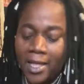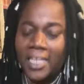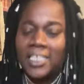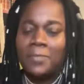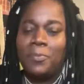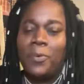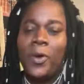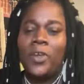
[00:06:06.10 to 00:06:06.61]

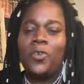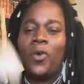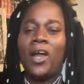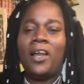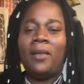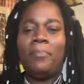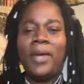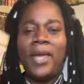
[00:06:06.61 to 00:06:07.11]

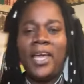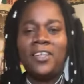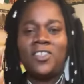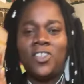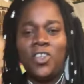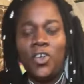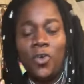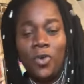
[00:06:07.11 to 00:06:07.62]

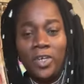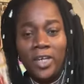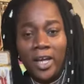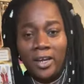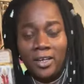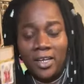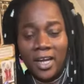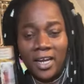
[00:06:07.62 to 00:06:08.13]
Spiritual-based
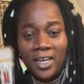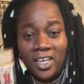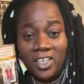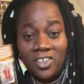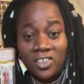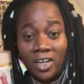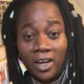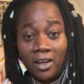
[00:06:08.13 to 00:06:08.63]
union,
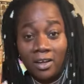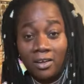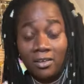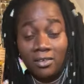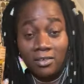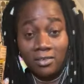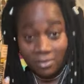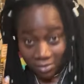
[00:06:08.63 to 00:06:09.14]
Kadijah.
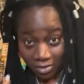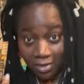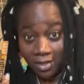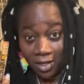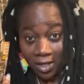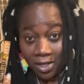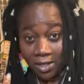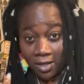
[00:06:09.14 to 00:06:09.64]

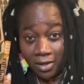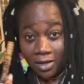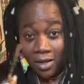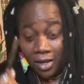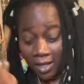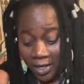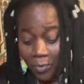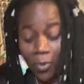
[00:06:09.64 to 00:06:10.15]

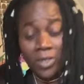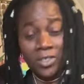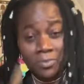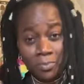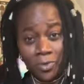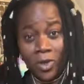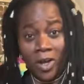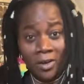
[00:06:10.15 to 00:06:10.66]
It was
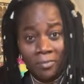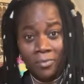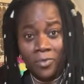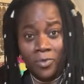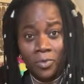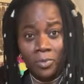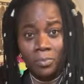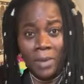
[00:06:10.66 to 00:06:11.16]
done
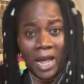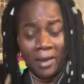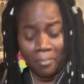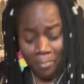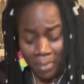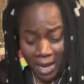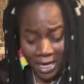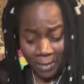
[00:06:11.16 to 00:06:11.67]
by
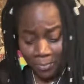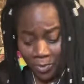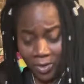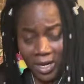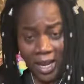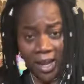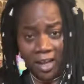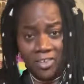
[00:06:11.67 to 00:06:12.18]

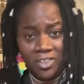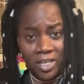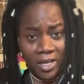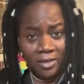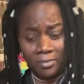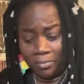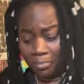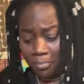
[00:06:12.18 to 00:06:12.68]

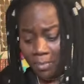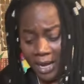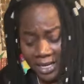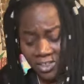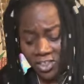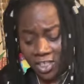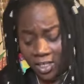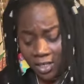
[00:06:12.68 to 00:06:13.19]
manipulation,
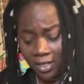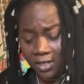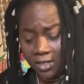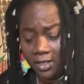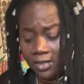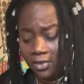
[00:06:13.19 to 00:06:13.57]
magic.